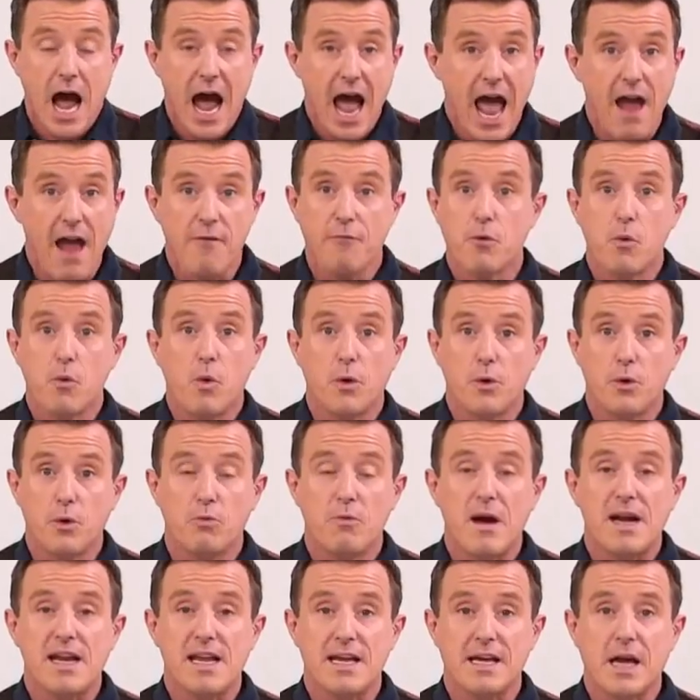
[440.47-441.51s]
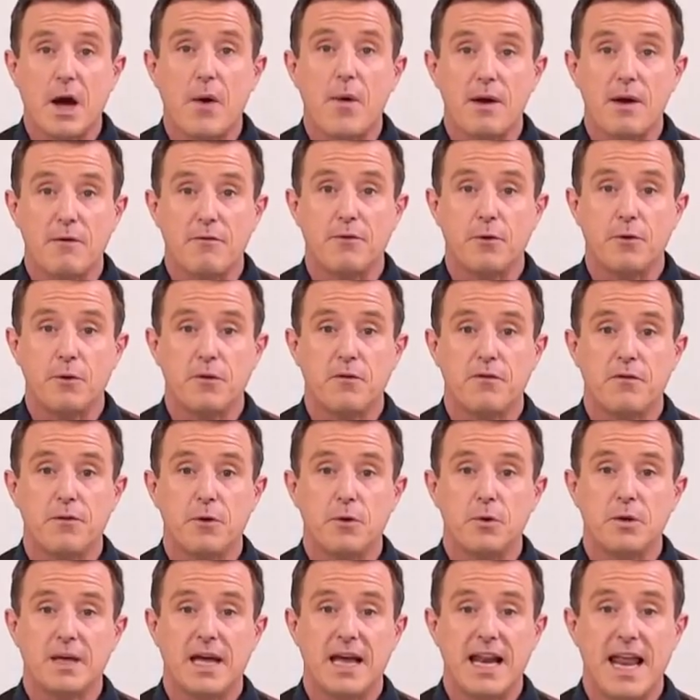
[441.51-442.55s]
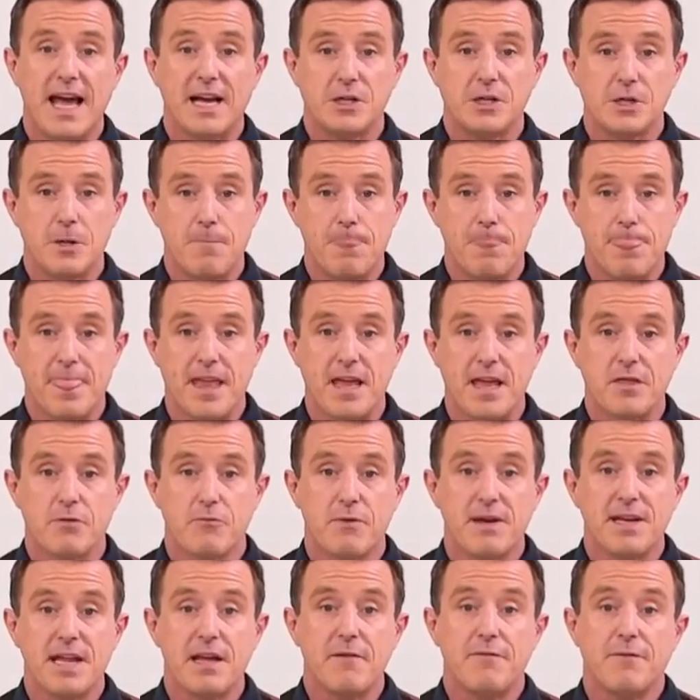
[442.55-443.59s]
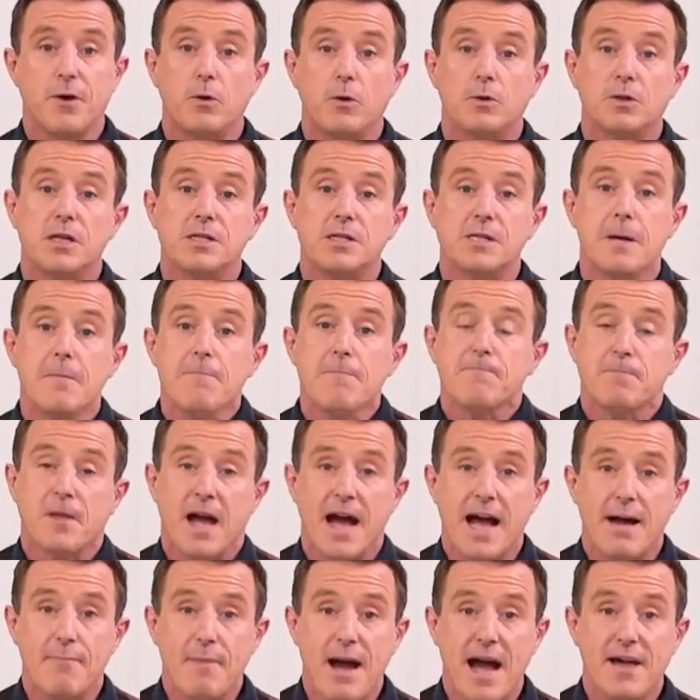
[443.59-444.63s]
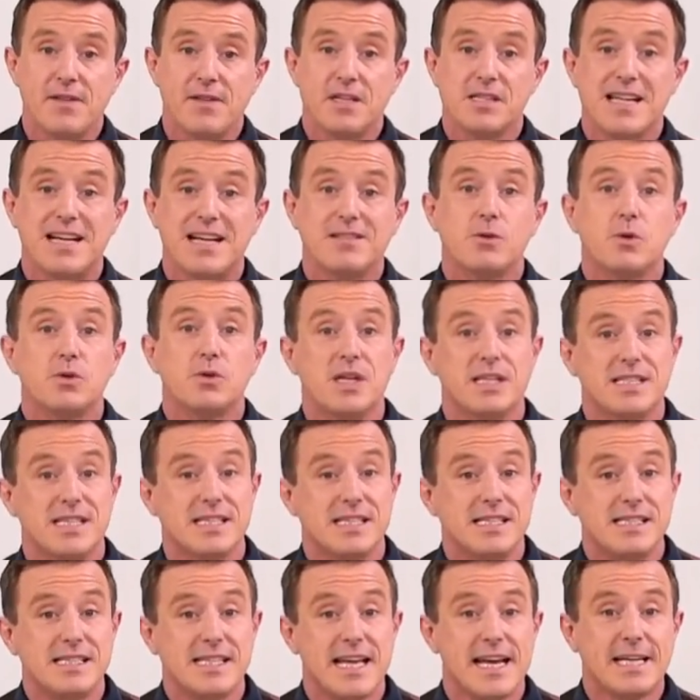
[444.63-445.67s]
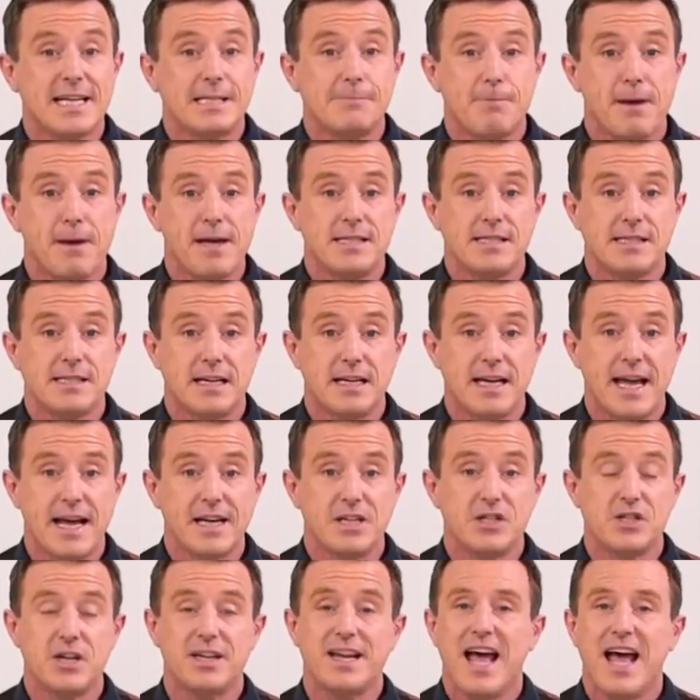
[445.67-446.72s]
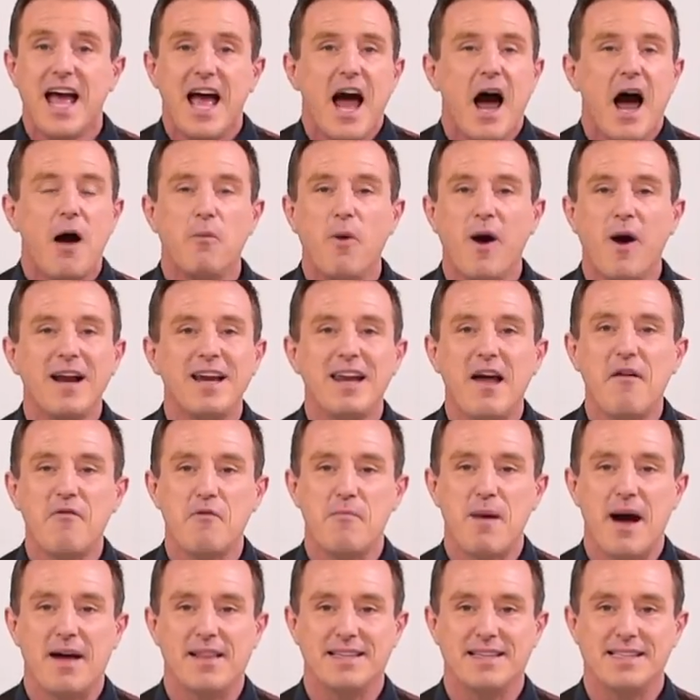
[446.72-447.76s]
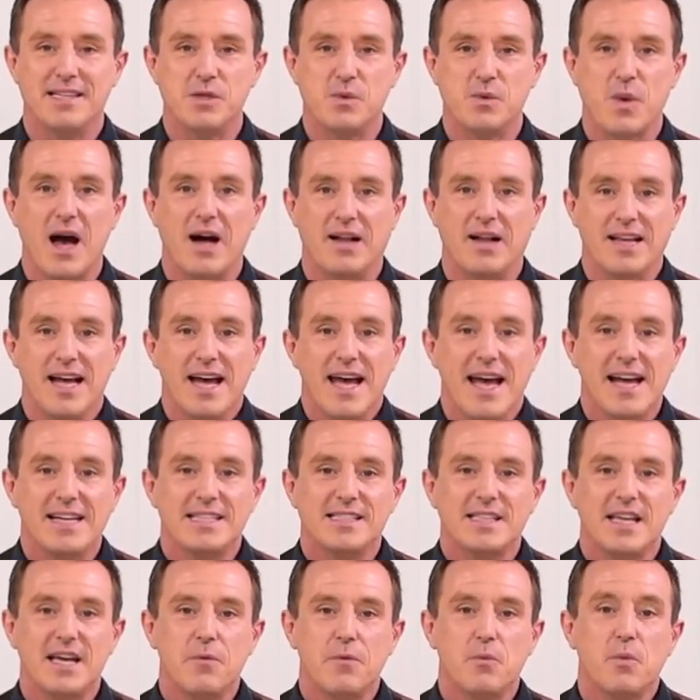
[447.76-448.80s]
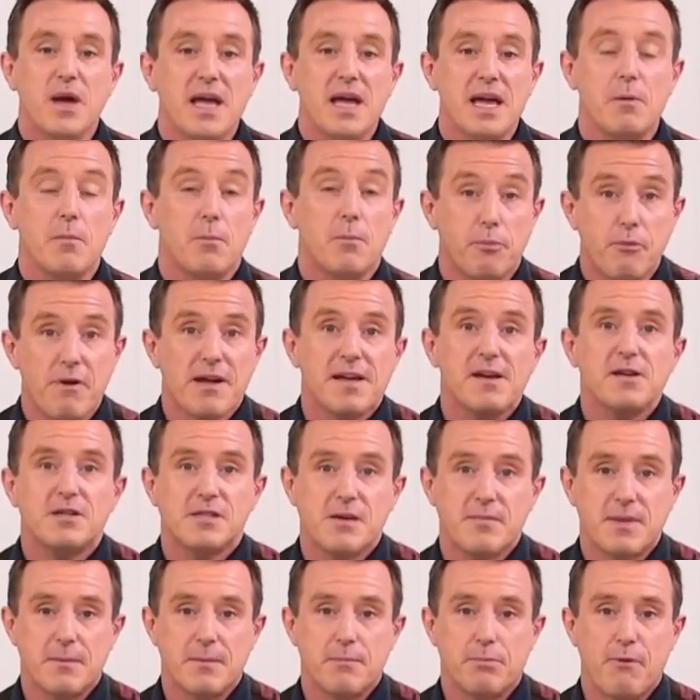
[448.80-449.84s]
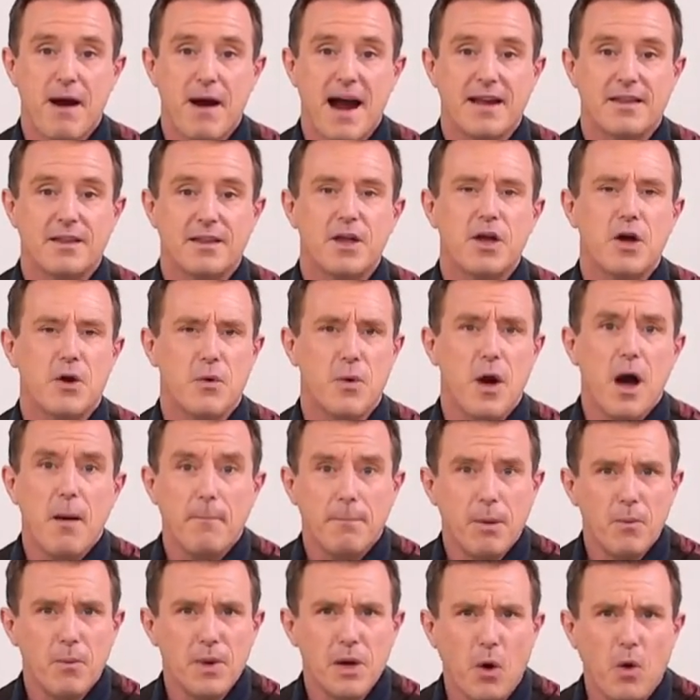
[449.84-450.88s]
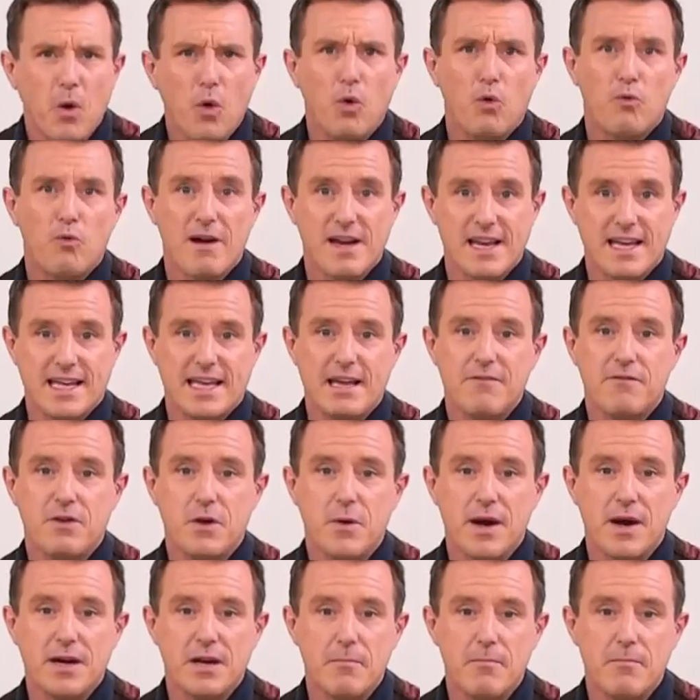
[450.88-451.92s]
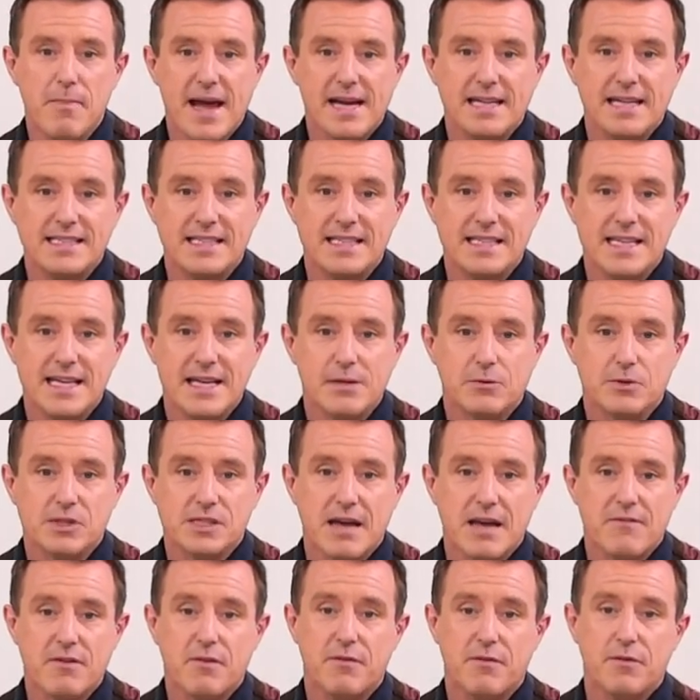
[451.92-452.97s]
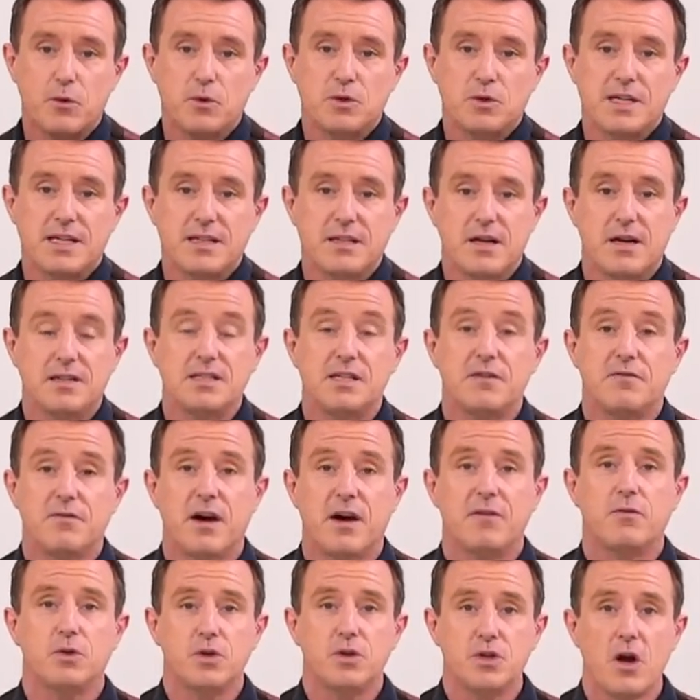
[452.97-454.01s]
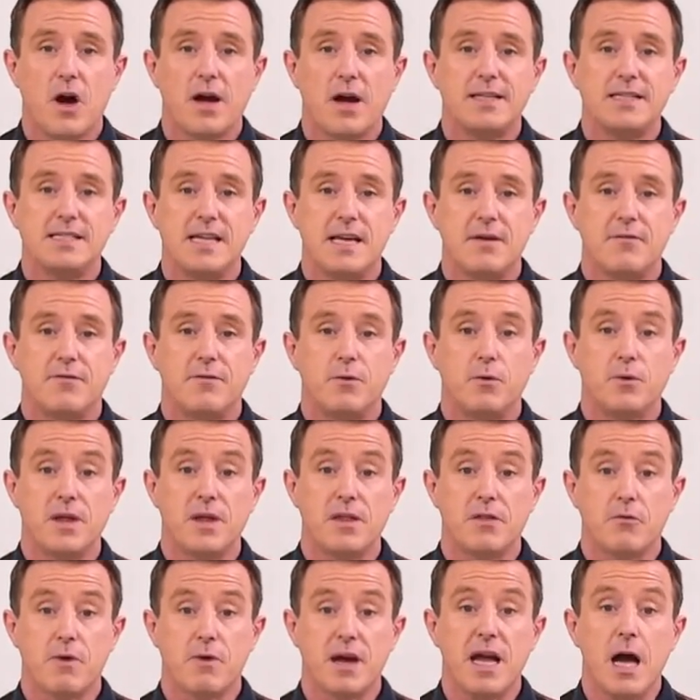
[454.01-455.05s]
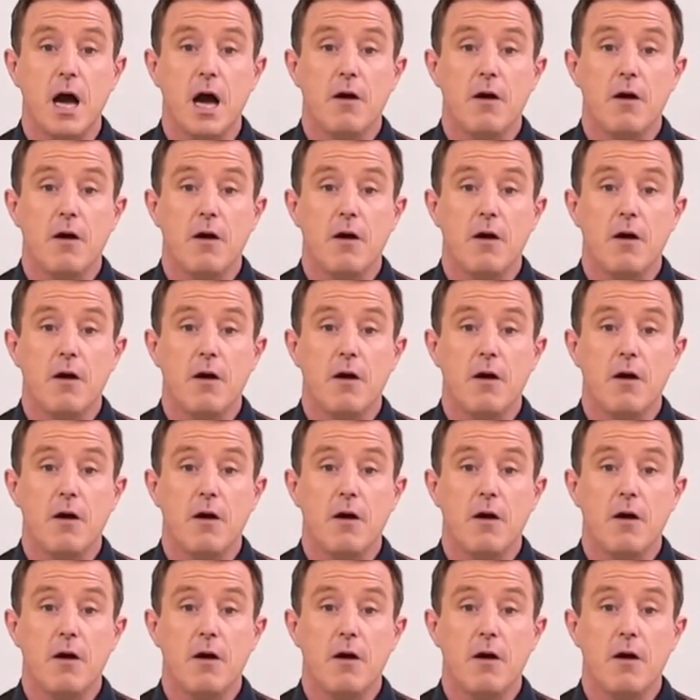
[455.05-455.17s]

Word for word: Everyone already going for the full collection, the three D folders um, and the stencils. It's a six-piece collection, and what I love about this as well is that we bring you something brand new, but we already give you an amazing deal, saving fourteen ninety-five or nineteen forty-three,